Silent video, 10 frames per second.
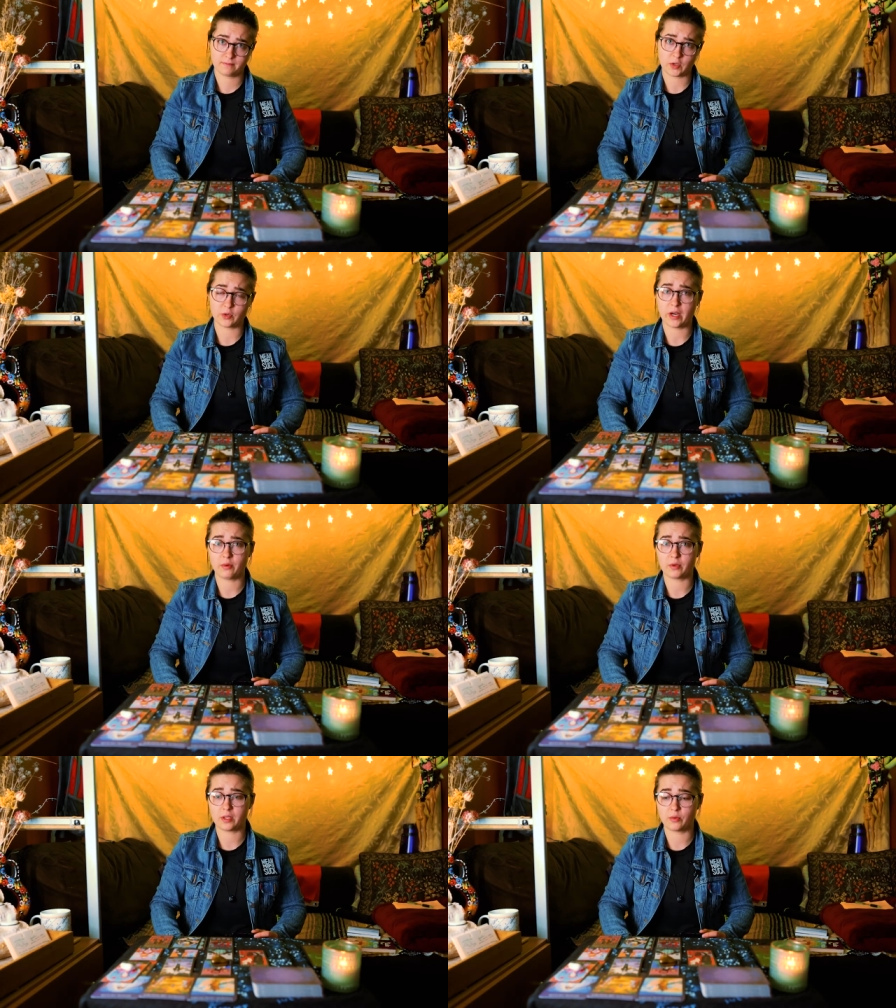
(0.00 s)
You're not
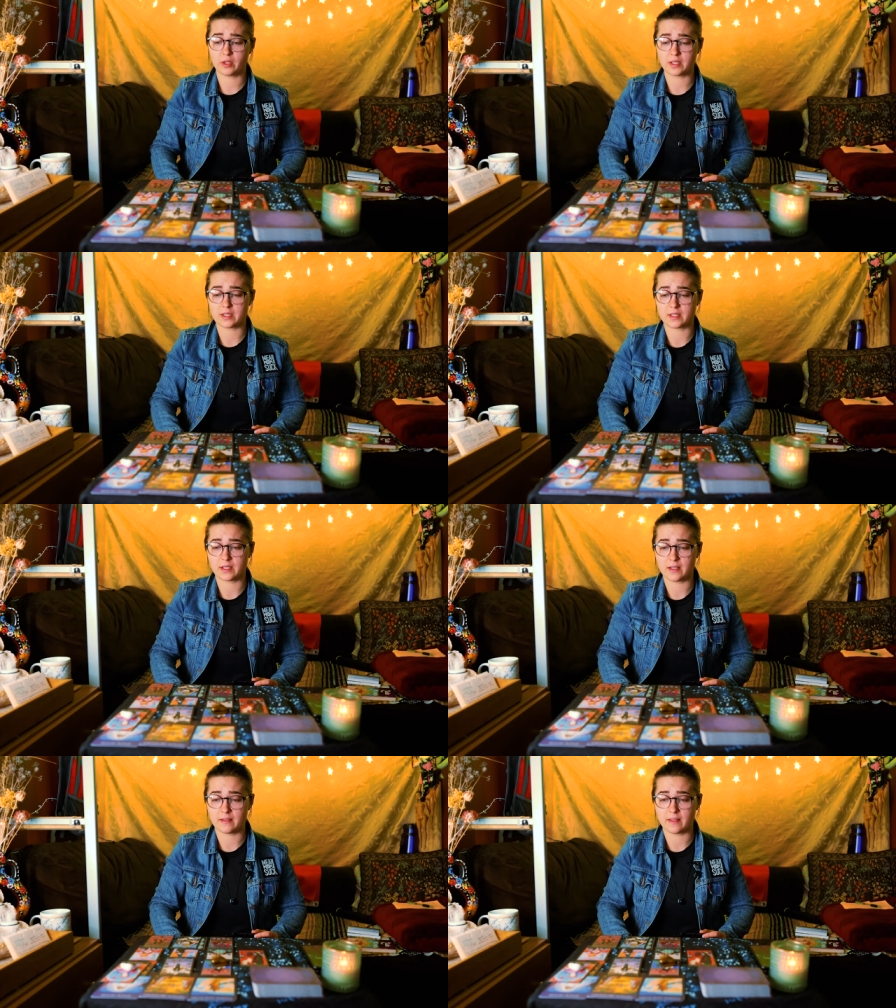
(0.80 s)
really willing to
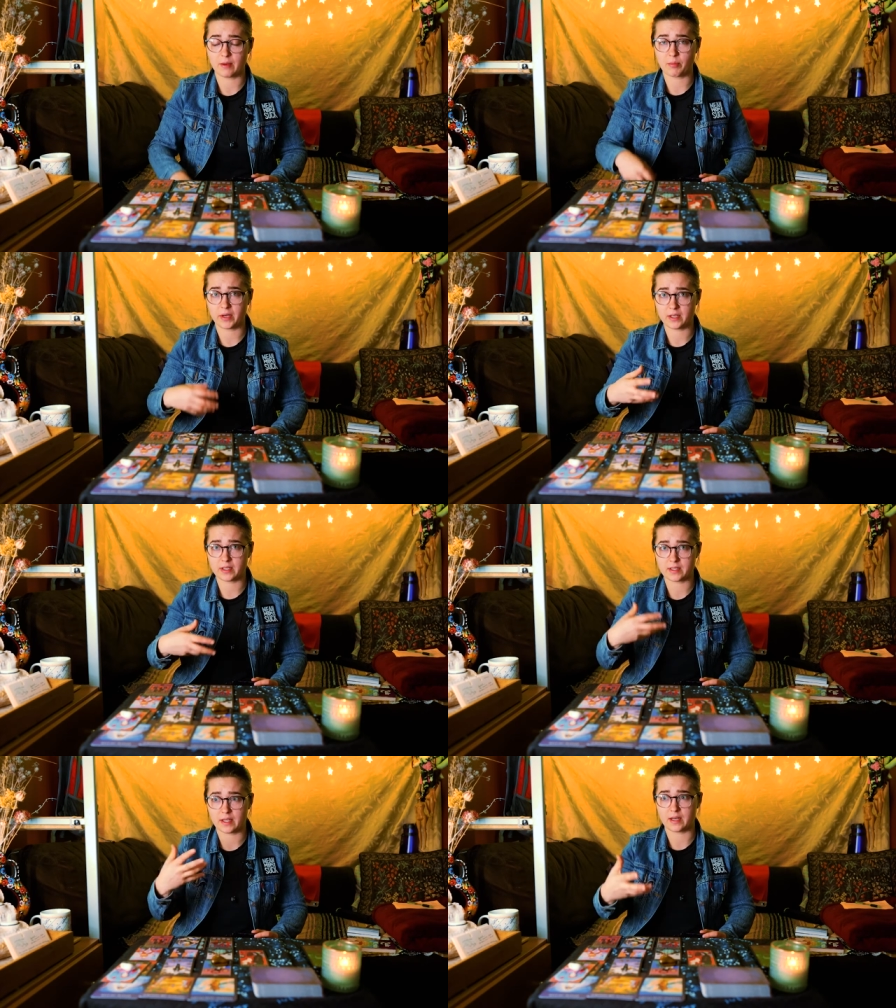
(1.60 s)
see the
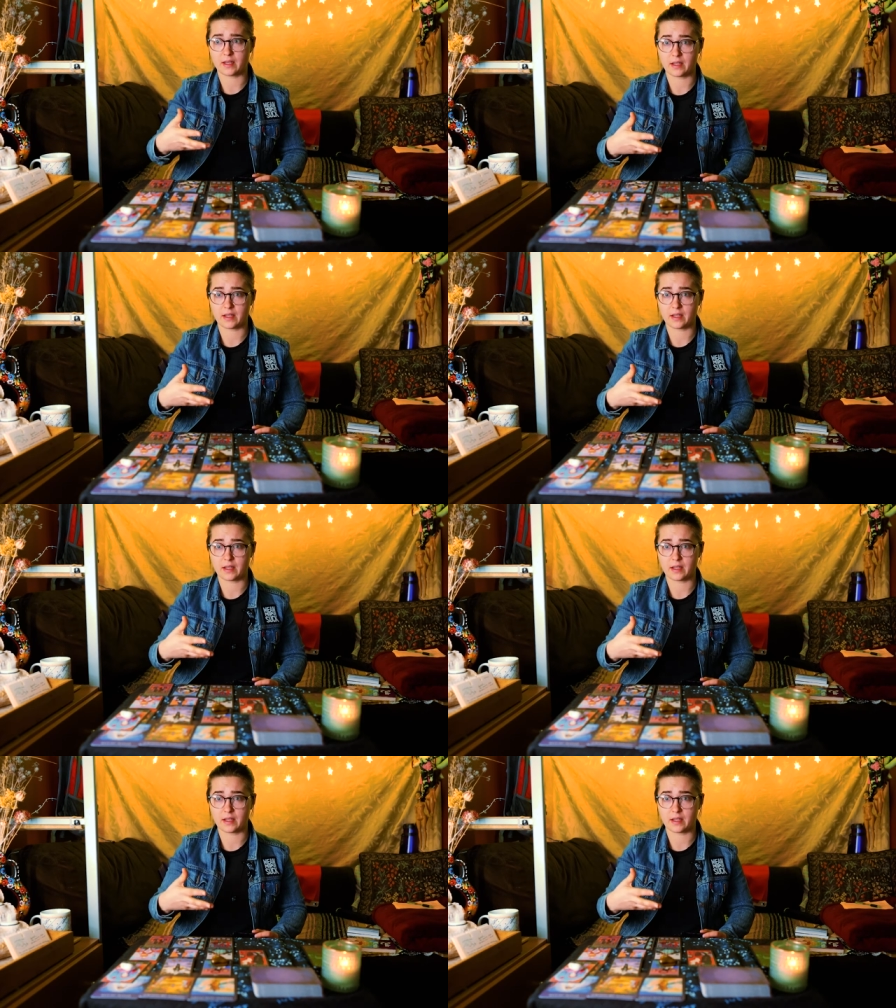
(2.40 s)
abundance that